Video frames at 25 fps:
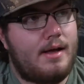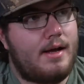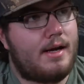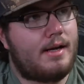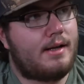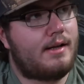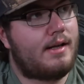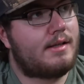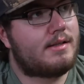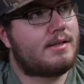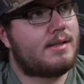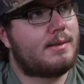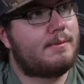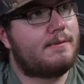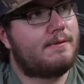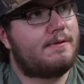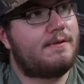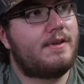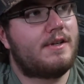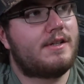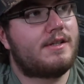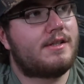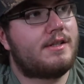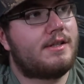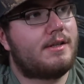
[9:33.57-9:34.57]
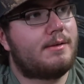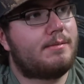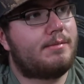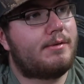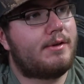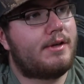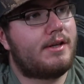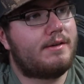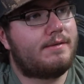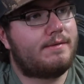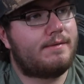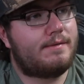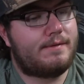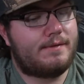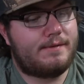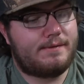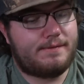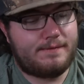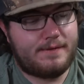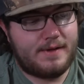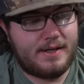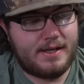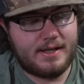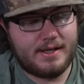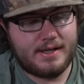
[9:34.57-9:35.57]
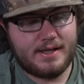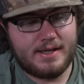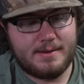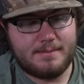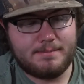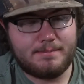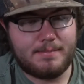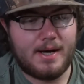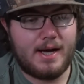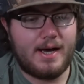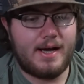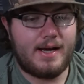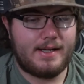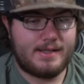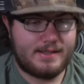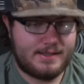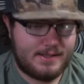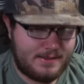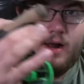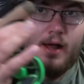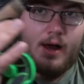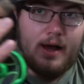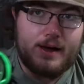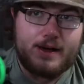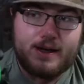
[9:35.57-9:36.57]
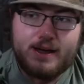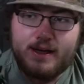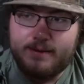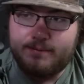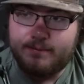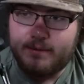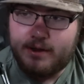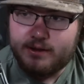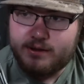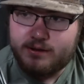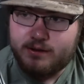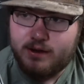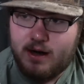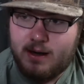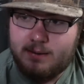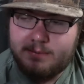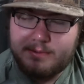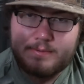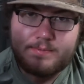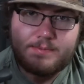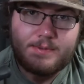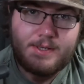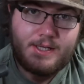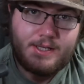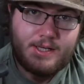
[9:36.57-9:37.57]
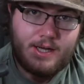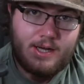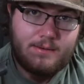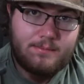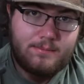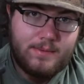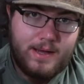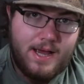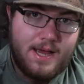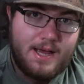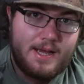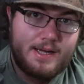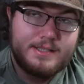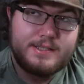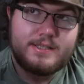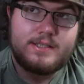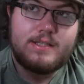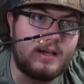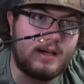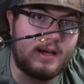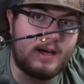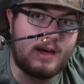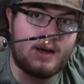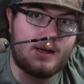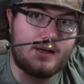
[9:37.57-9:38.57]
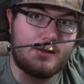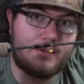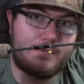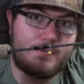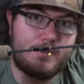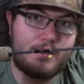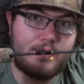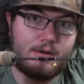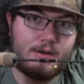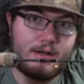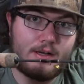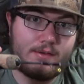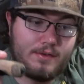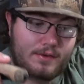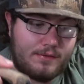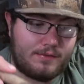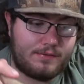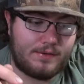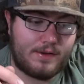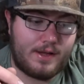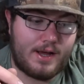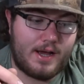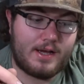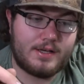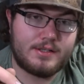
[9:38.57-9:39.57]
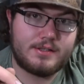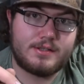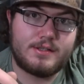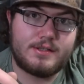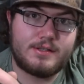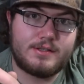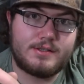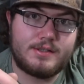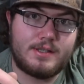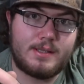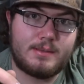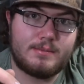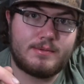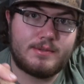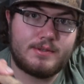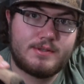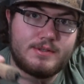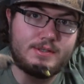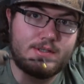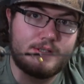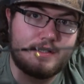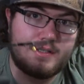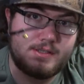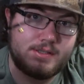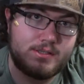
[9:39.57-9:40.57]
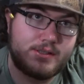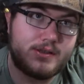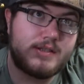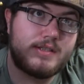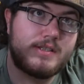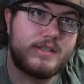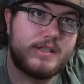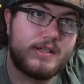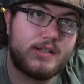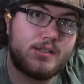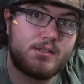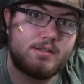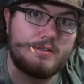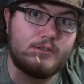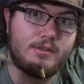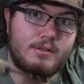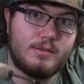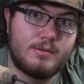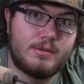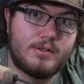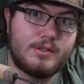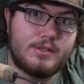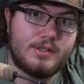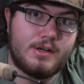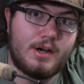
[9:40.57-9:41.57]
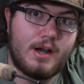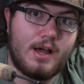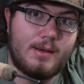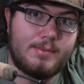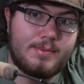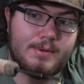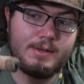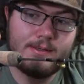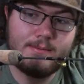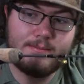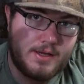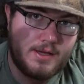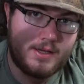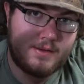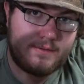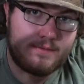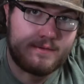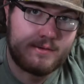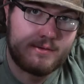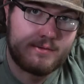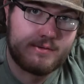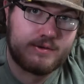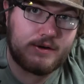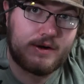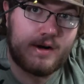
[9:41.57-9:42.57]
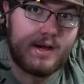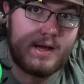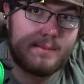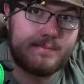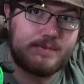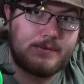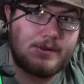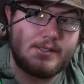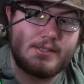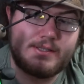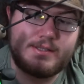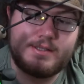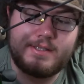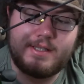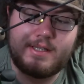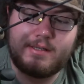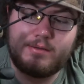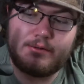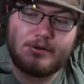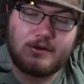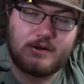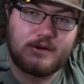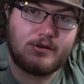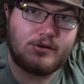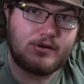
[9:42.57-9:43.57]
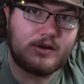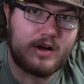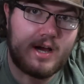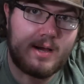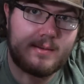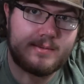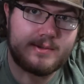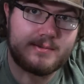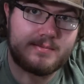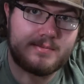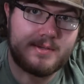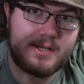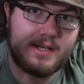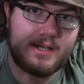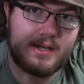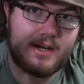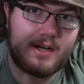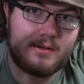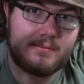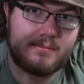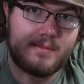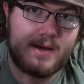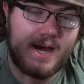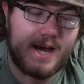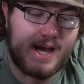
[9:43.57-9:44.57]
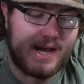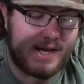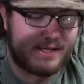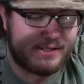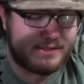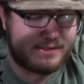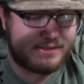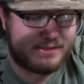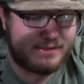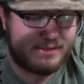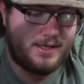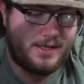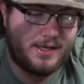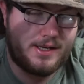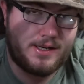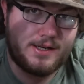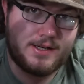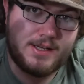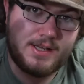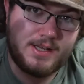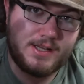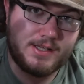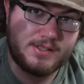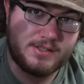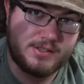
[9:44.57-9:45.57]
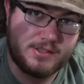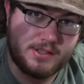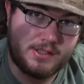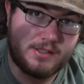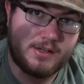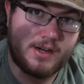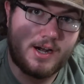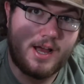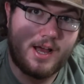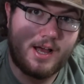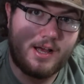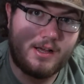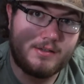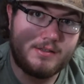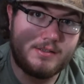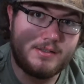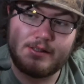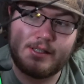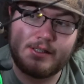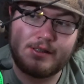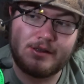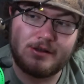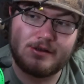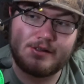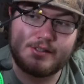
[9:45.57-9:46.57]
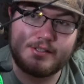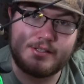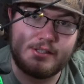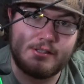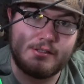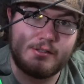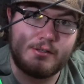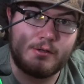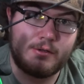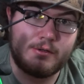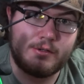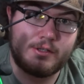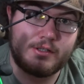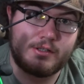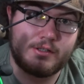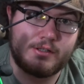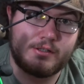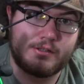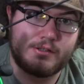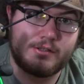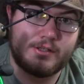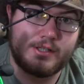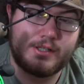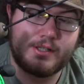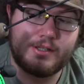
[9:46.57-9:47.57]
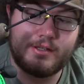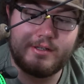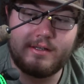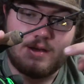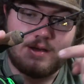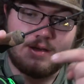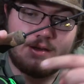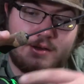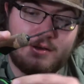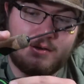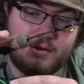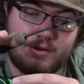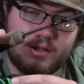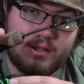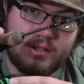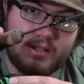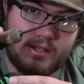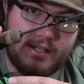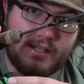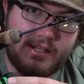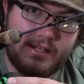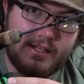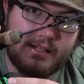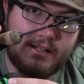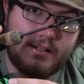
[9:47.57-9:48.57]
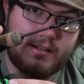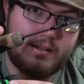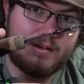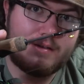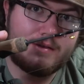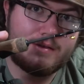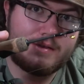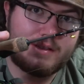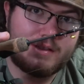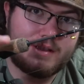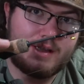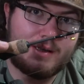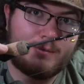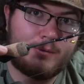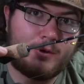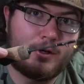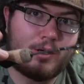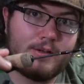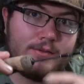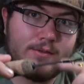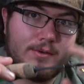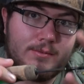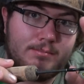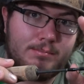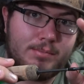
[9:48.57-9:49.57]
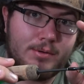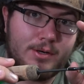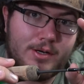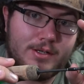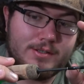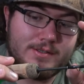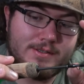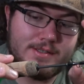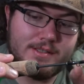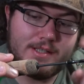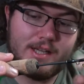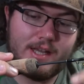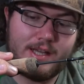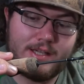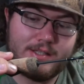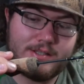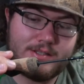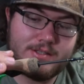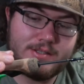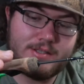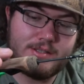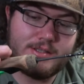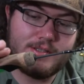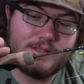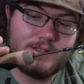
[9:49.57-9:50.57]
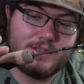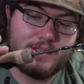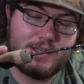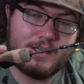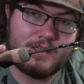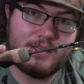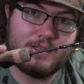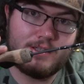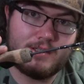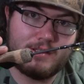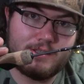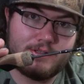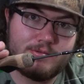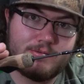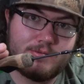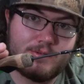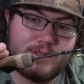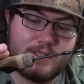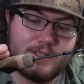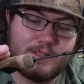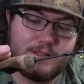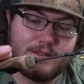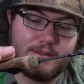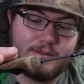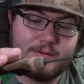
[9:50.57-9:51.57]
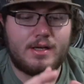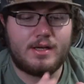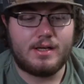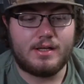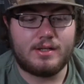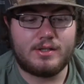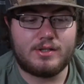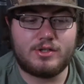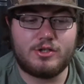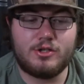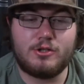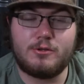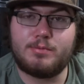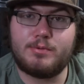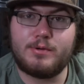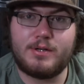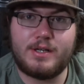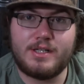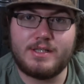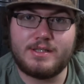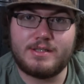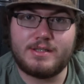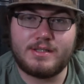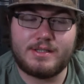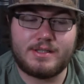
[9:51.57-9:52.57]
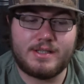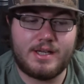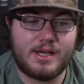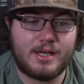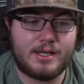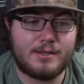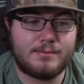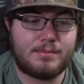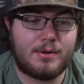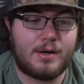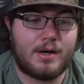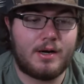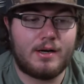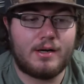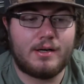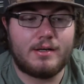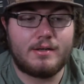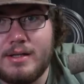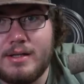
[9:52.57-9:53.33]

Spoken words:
Unless I'm fishing a pretty finicky bite. I keep my drop speed on max, and if you don't have a flasher or something so you can see your lure dropping, if you drop this thing with your drop speed on max and it hits the ground and you're still holding the trigger, you can get somewhat of a bird's nest in this reel. It's super easy to take apart.